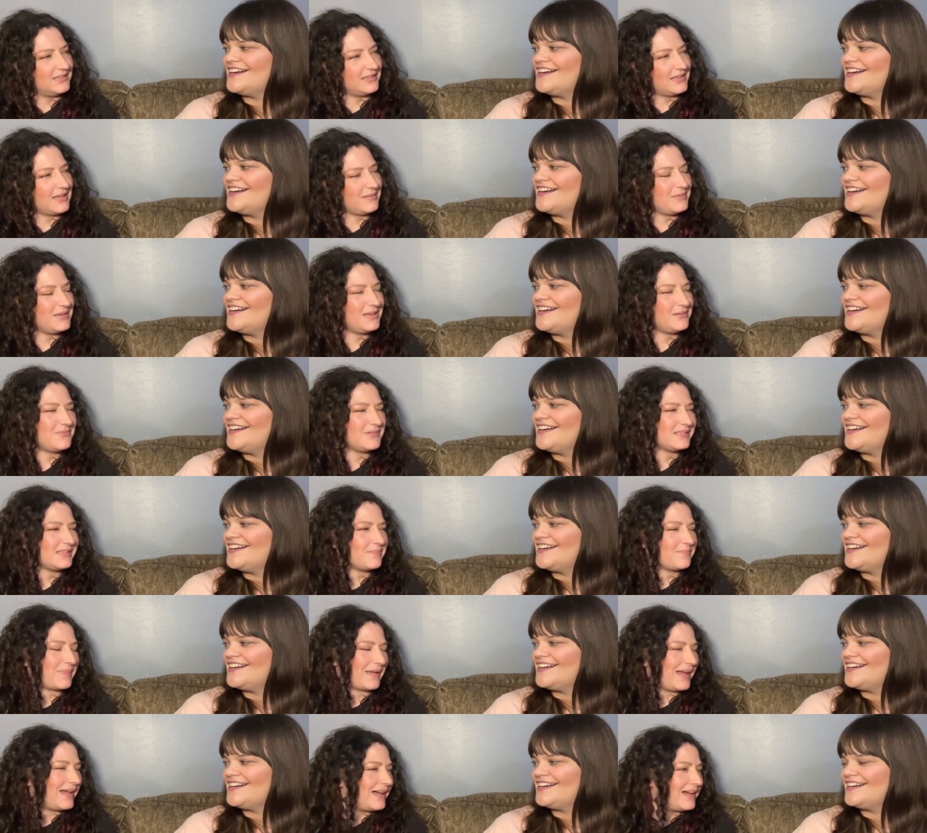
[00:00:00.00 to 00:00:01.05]
Speaker 1: I mean, it wasn't
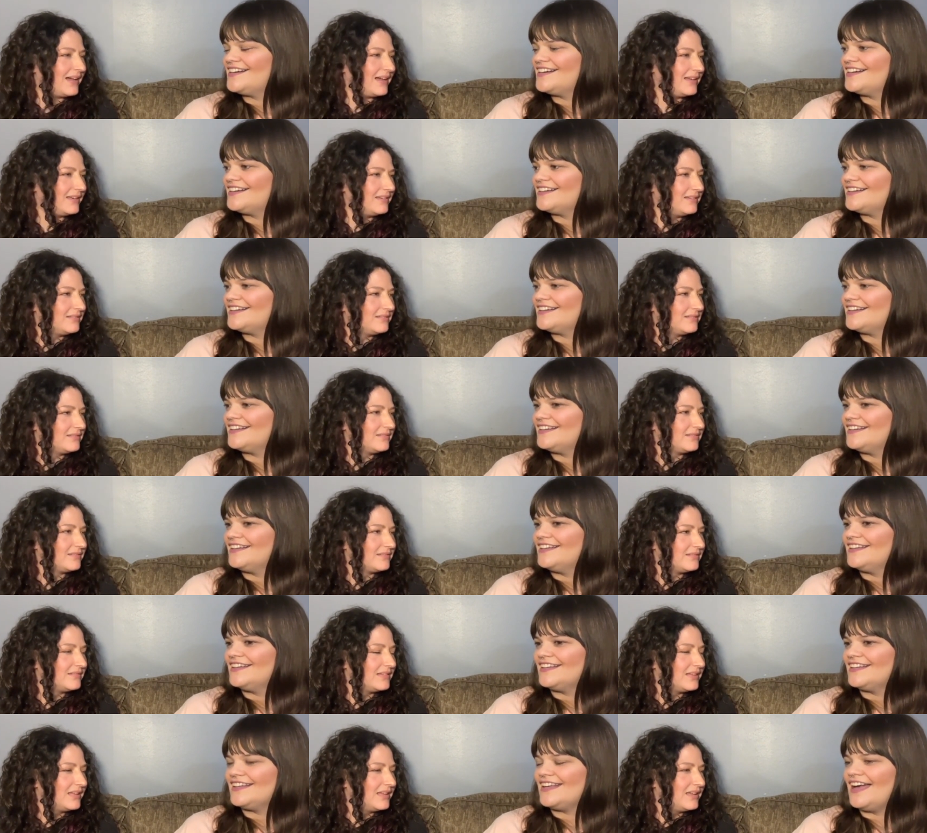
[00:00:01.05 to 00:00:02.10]
bad.
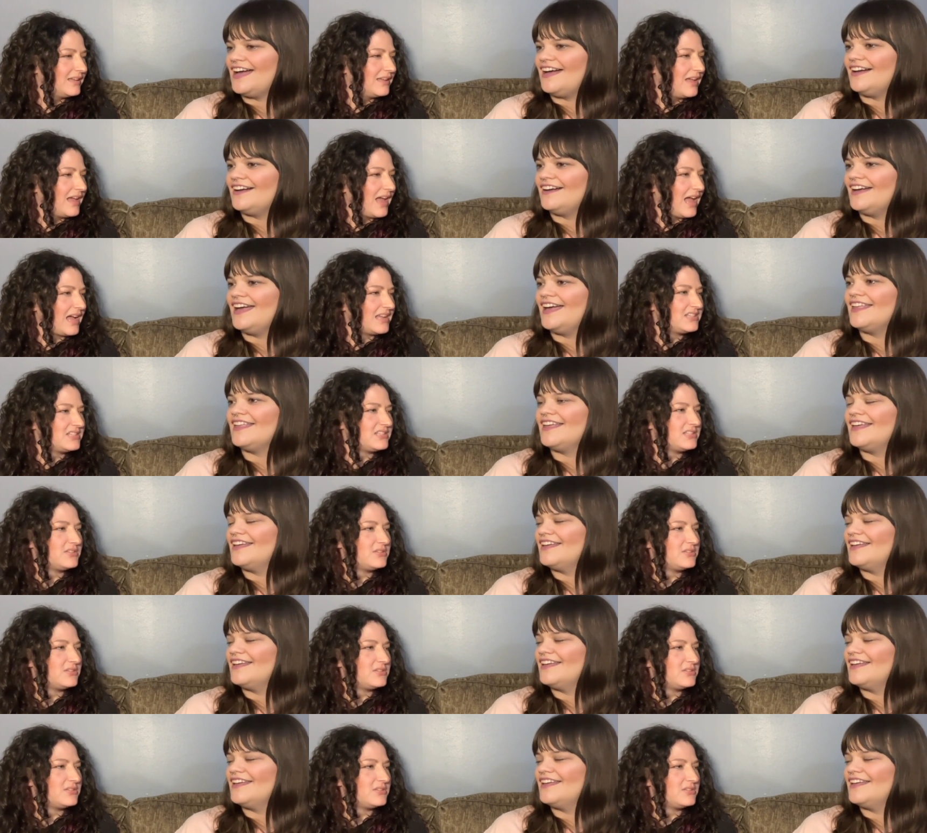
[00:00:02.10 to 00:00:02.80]
Yeah, I just